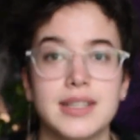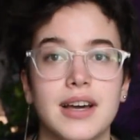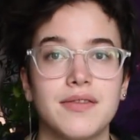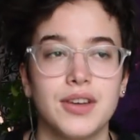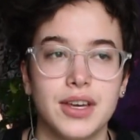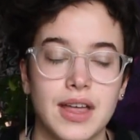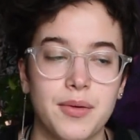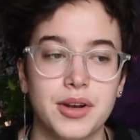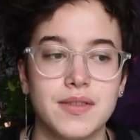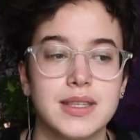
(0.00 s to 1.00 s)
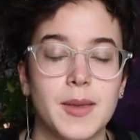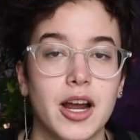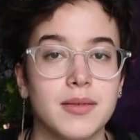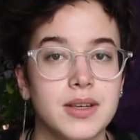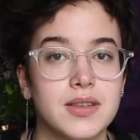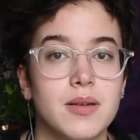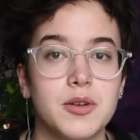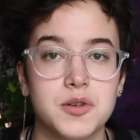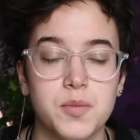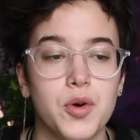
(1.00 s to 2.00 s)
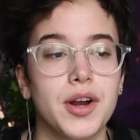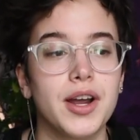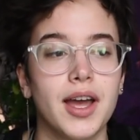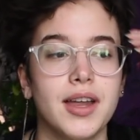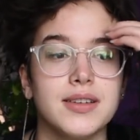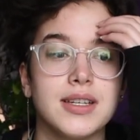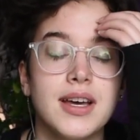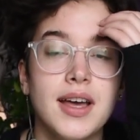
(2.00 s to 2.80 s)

I feel like that would have inspired me so much more, and